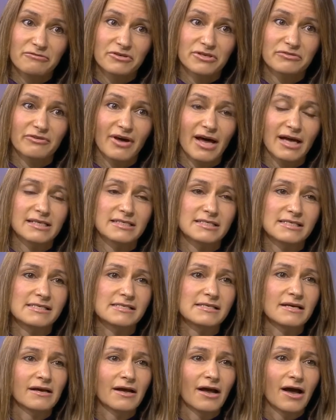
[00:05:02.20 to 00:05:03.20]

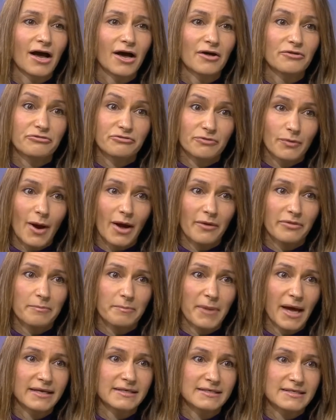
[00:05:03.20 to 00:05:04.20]
advice throughout the
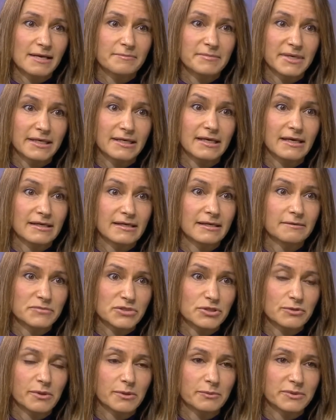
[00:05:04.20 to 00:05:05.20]
pandemic, and I'm
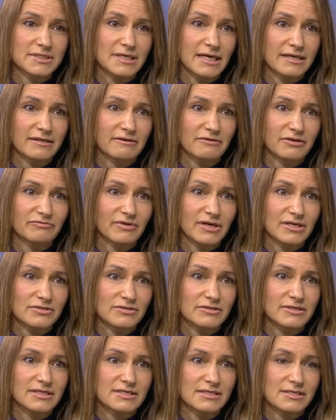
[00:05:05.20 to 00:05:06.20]
sure we will take their advice
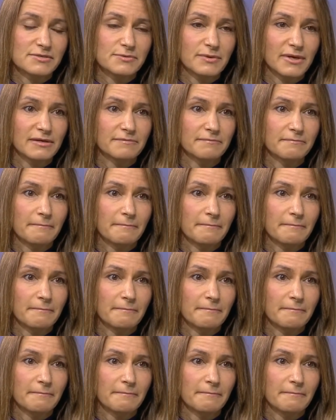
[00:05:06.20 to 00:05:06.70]
on this as well.